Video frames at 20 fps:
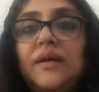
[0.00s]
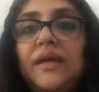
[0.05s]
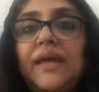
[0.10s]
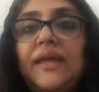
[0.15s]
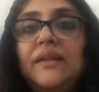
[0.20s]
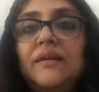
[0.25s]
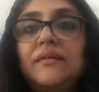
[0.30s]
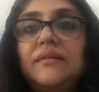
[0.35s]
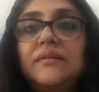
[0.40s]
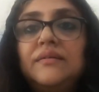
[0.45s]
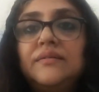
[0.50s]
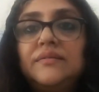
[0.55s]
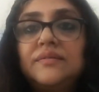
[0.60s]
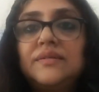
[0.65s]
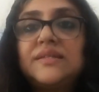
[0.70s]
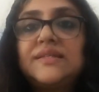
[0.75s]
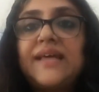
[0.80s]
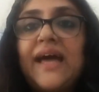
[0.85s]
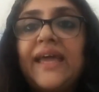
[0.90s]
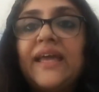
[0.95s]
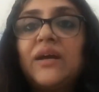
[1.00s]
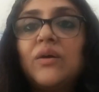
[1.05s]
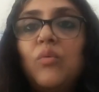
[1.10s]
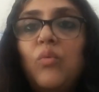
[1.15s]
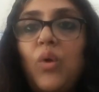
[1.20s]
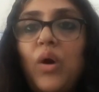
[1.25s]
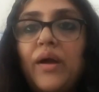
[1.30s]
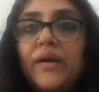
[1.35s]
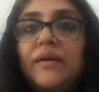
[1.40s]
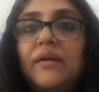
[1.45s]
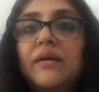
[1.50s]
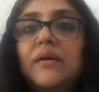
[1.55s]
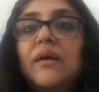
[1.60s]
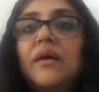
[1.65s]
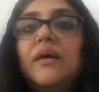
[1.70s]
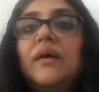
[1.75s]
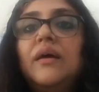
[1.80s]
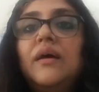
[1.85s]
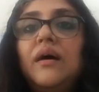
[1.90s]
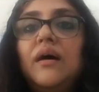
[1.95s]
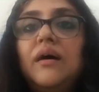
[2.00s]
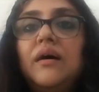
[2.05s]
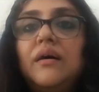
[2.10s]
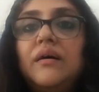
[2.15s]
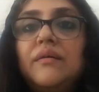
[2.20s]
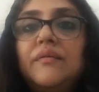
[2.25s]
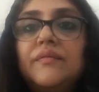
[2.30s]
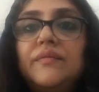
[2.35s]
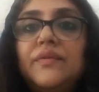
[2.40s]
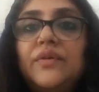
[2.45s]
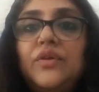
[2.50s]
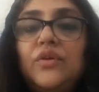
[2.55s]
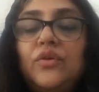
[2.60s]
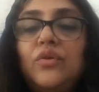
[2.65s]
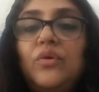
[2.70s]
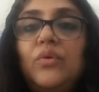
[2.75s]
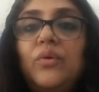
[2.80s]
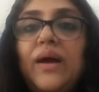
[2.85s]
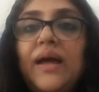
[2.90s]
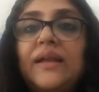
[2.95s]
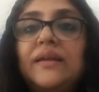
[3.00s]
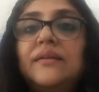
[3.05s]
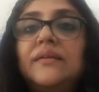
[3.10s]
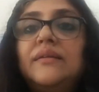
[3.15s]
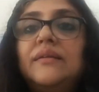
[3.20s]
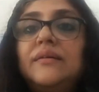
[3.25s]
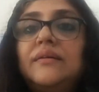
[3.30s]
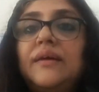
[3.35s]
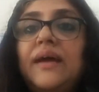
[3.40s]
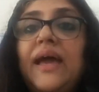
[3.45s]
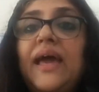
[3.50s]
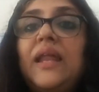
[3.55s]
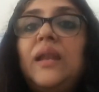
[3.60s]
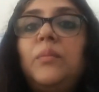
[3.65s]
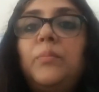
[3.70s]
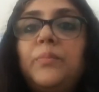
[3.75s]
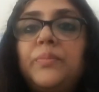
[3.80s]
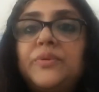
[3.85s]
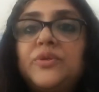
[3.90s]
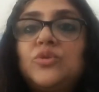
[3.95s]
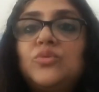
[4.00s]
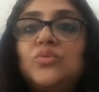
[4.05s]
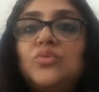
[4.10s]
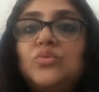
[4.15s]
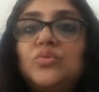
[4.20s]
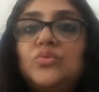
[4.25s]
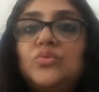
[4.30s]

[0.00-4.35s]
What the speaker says: in a psych ward, help to,